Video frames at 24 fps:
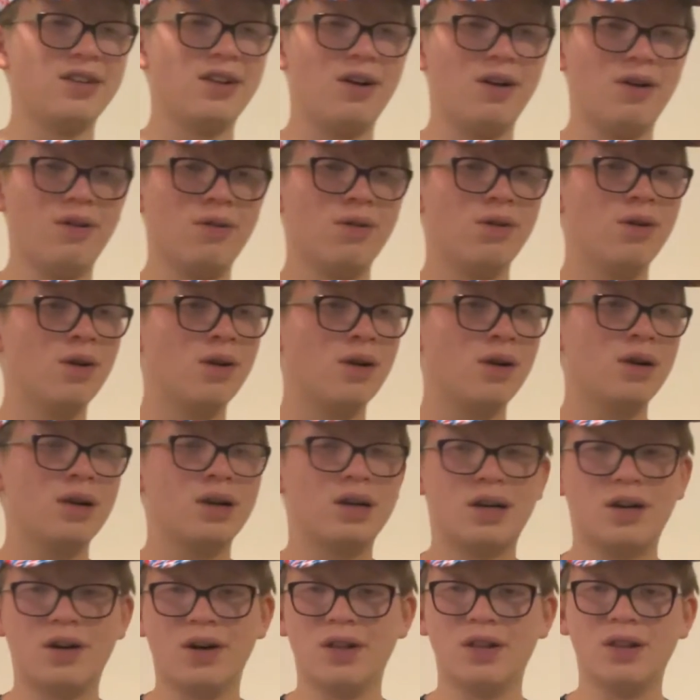you know,
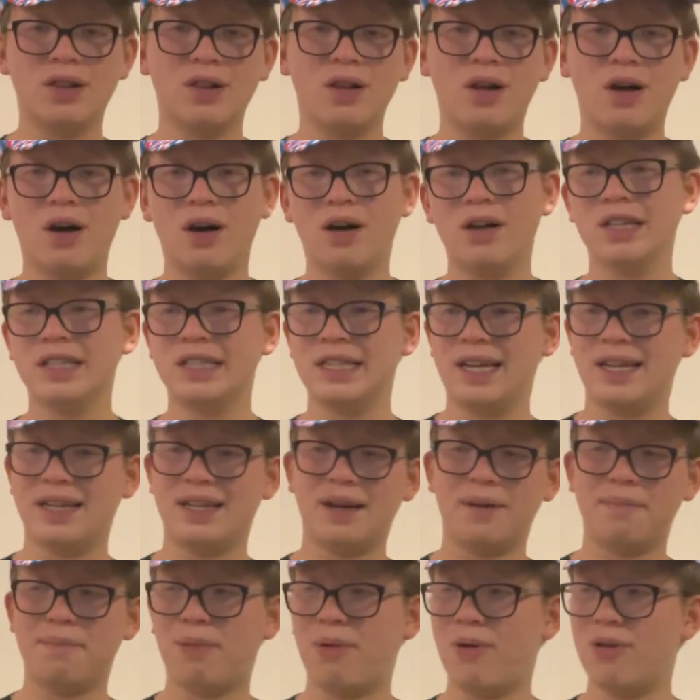gun laws
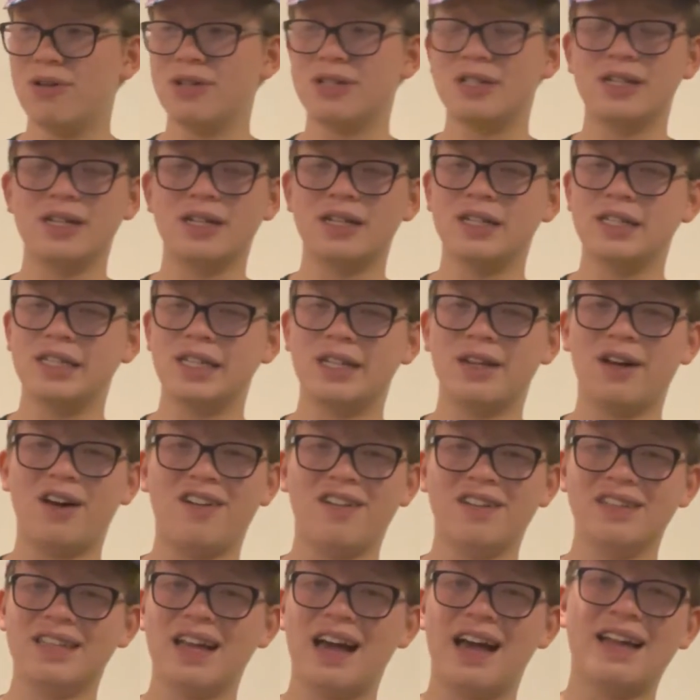and abortions and
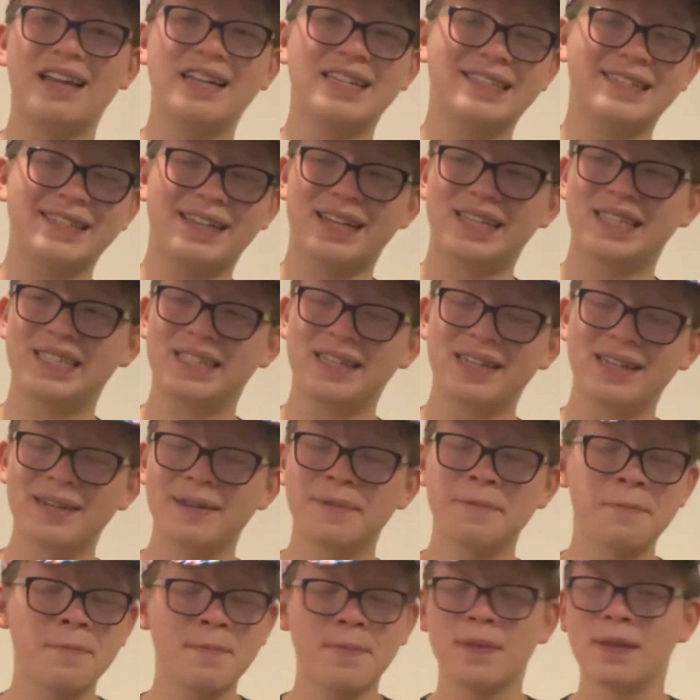all that. It's just,
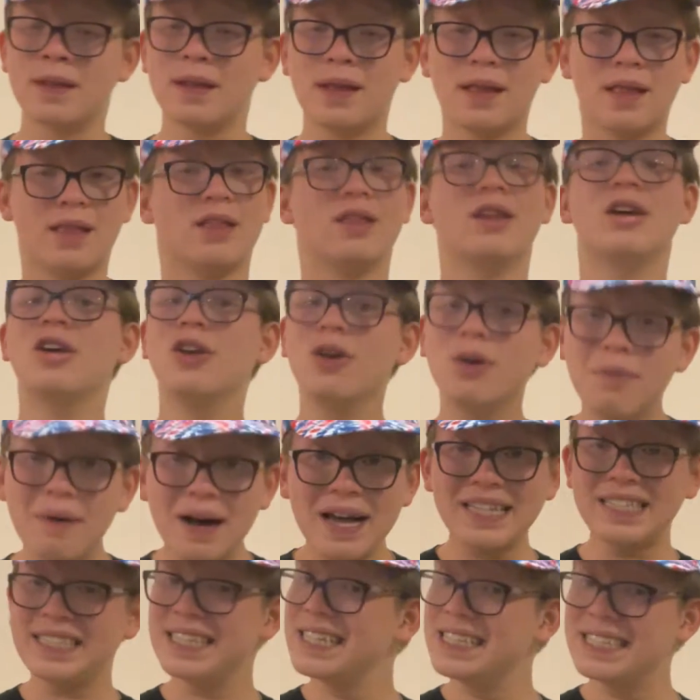the
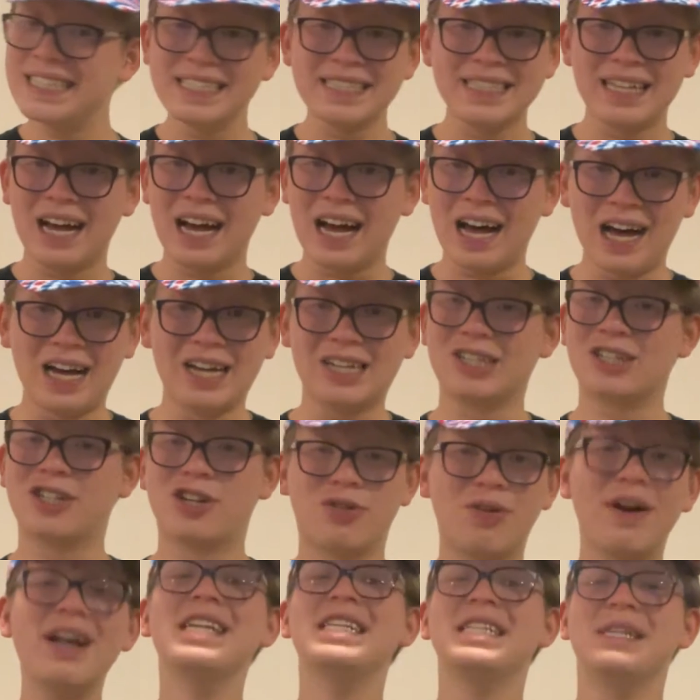US is in a
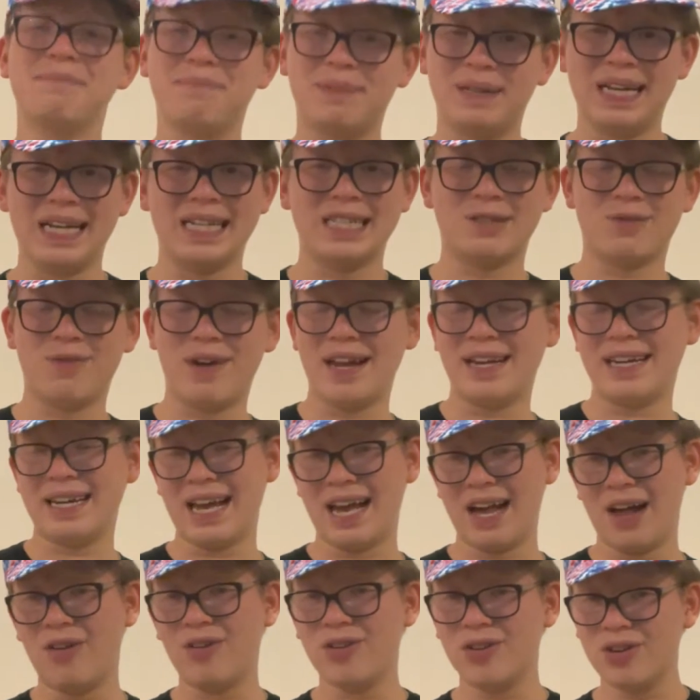crazy place right
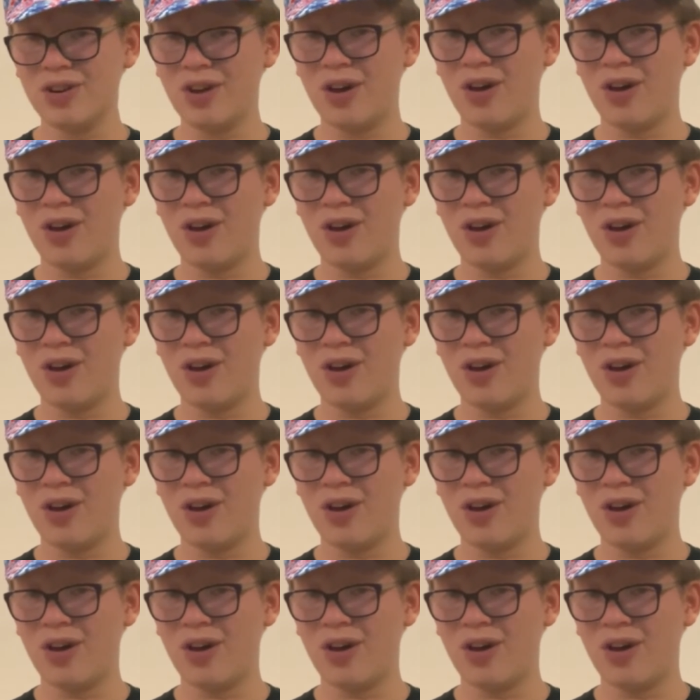now, you